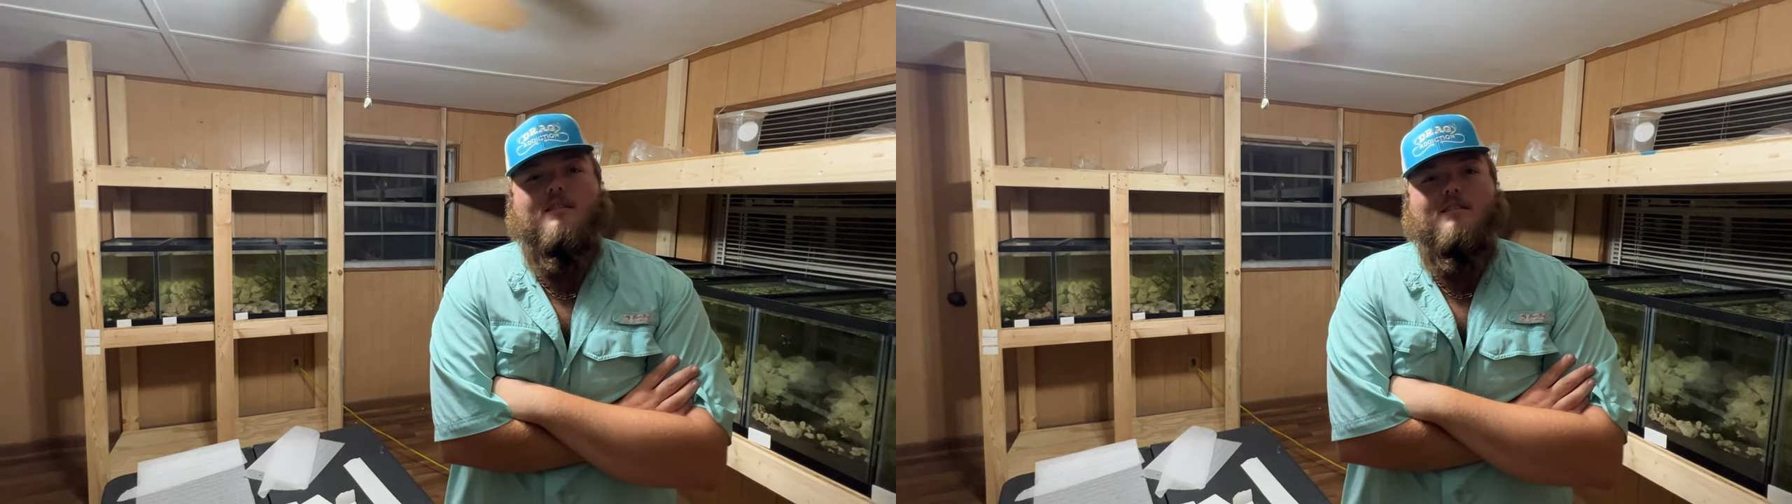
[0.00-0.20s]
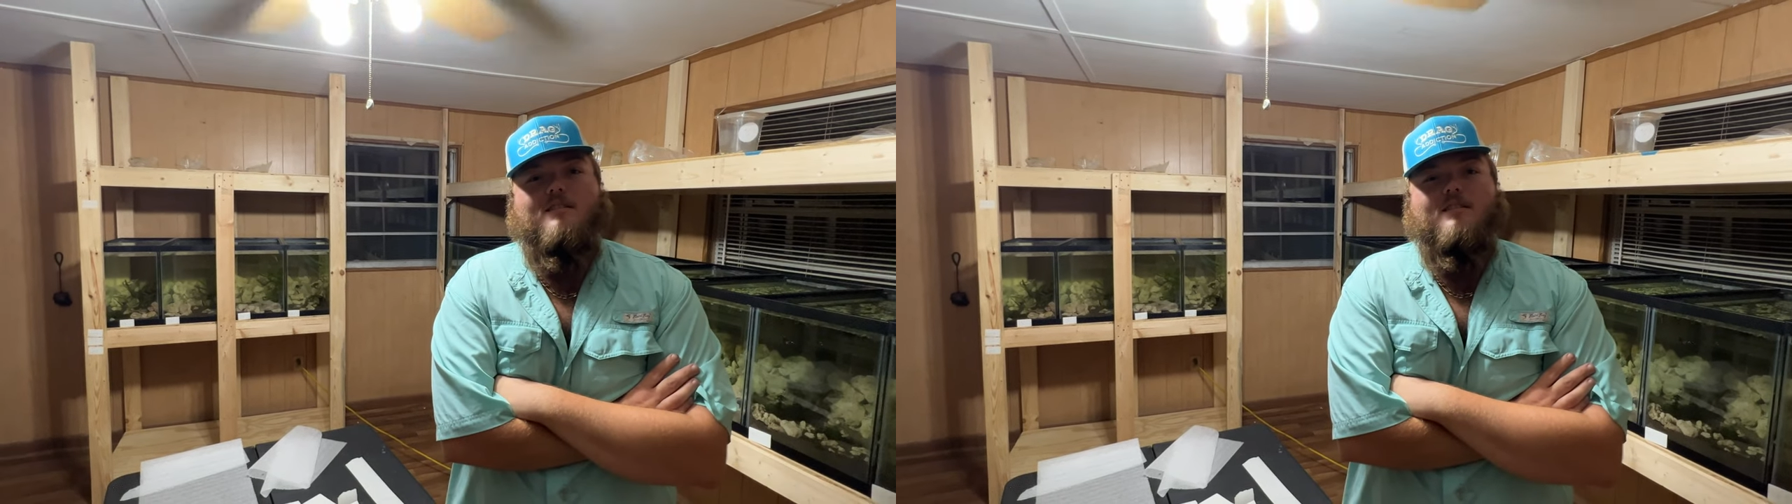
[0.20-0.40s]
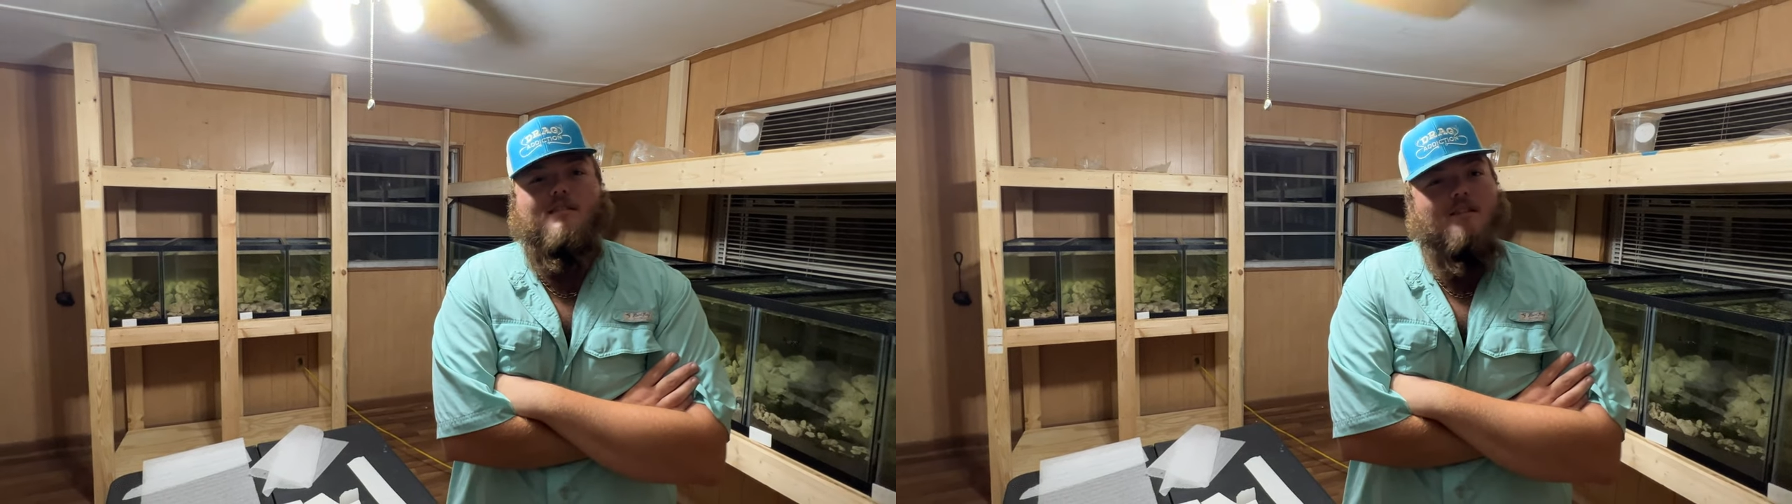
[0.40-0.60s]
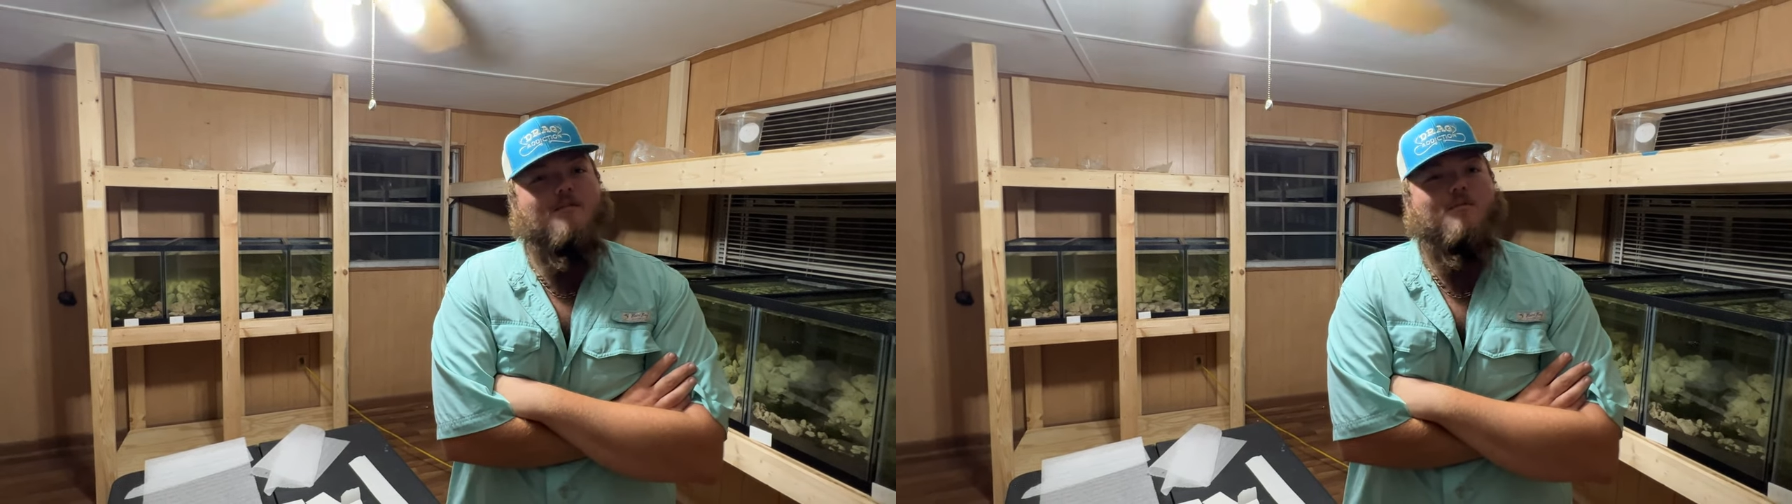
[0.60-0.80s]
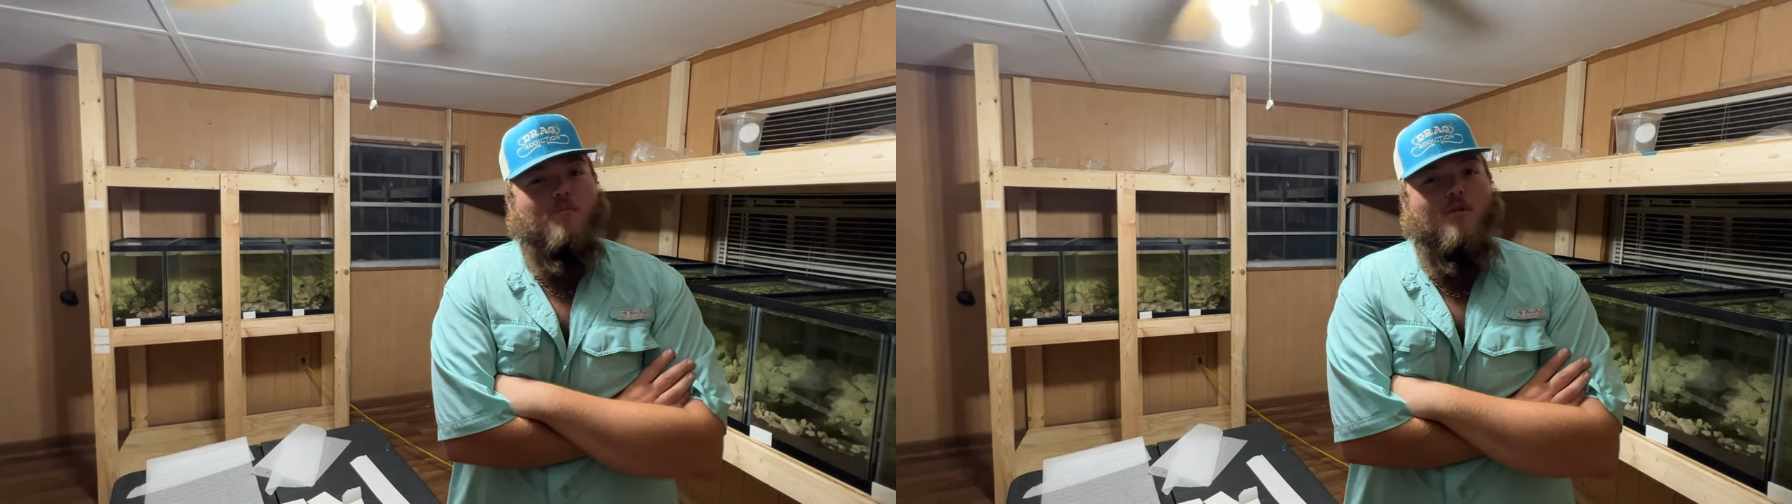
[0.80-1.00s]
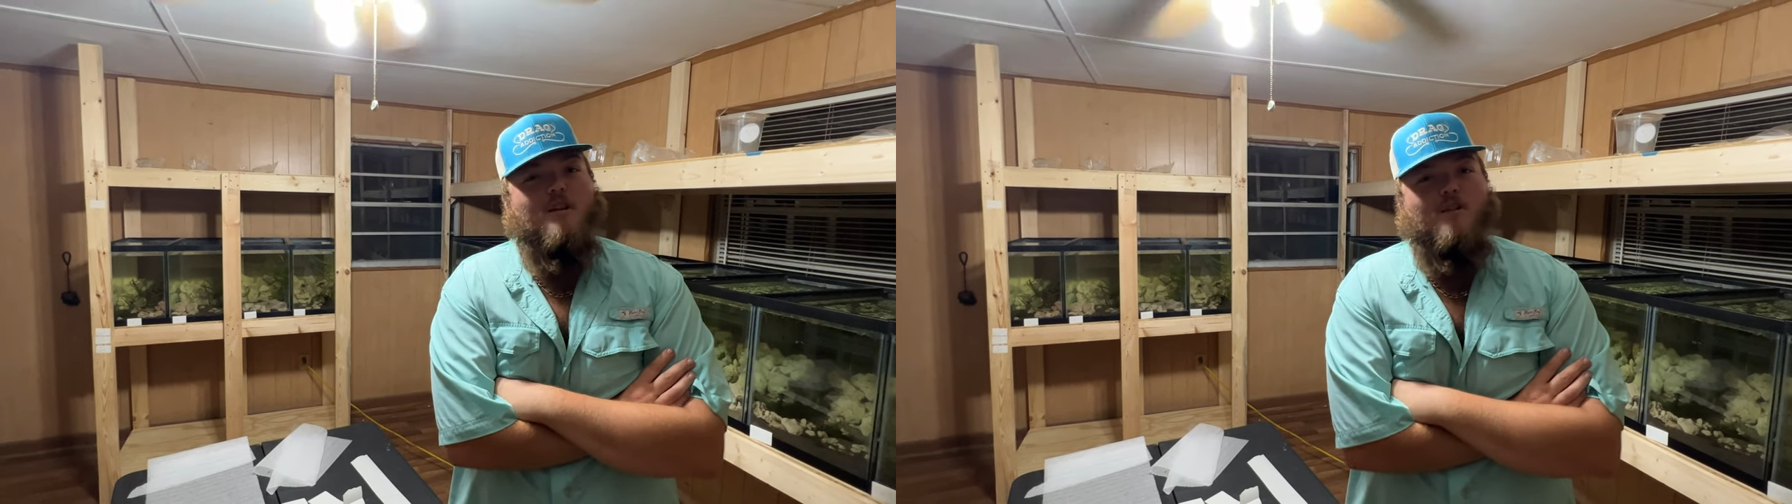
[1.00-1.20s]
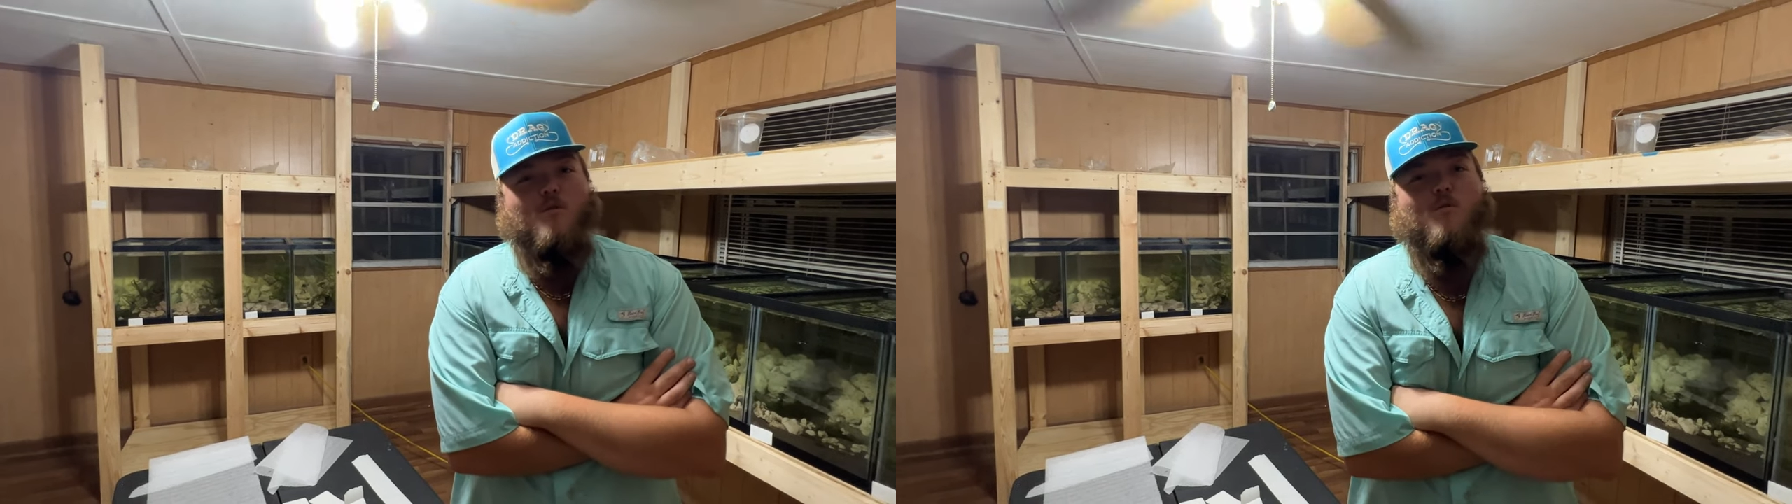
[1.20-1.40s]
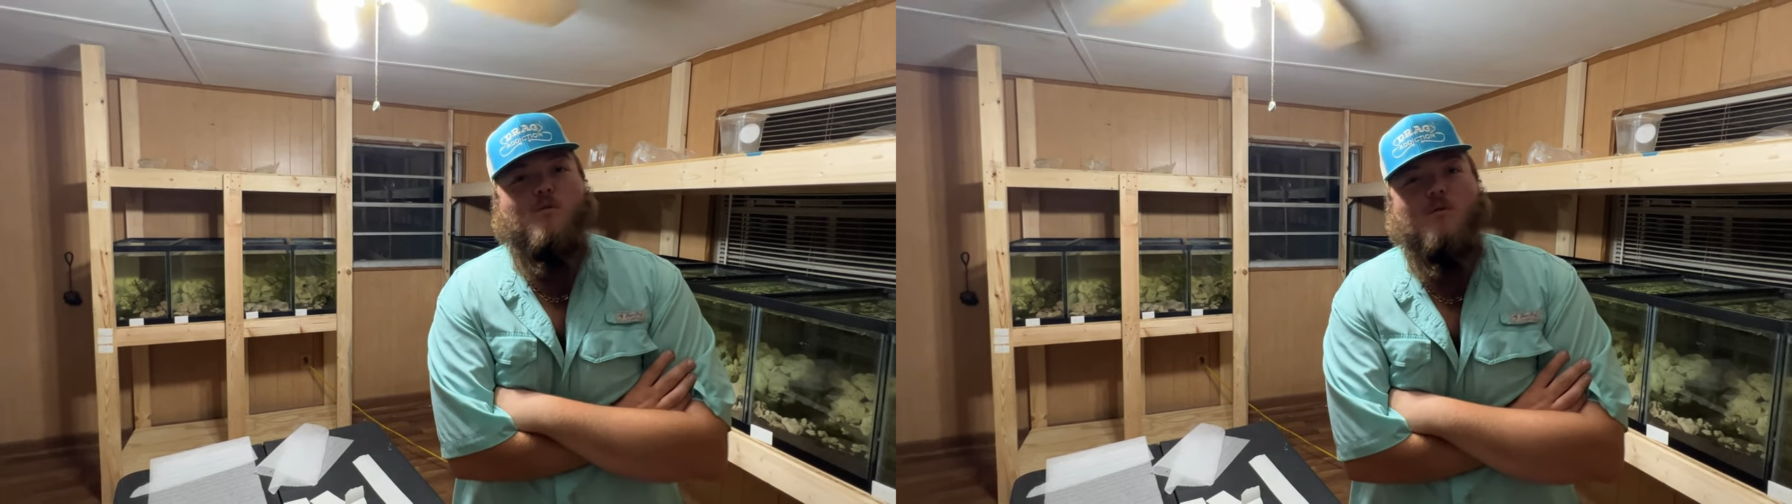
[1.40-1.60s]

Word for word: It's pretty cool.